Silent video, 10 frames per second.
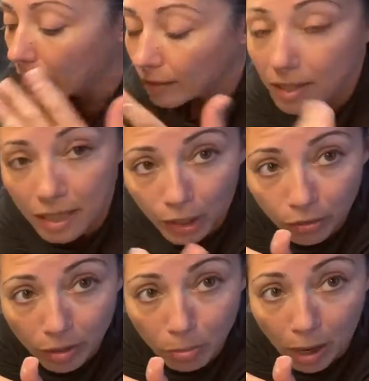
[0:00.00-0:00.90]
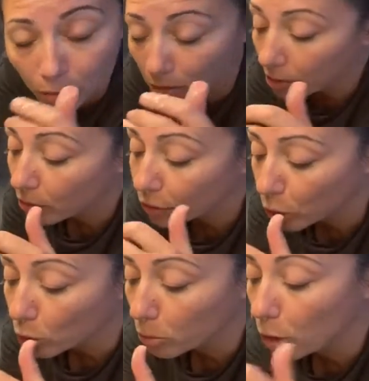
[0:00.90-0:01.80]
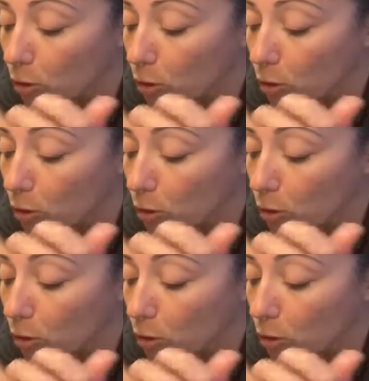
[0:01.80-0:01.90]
this kind of amount for tomorrow.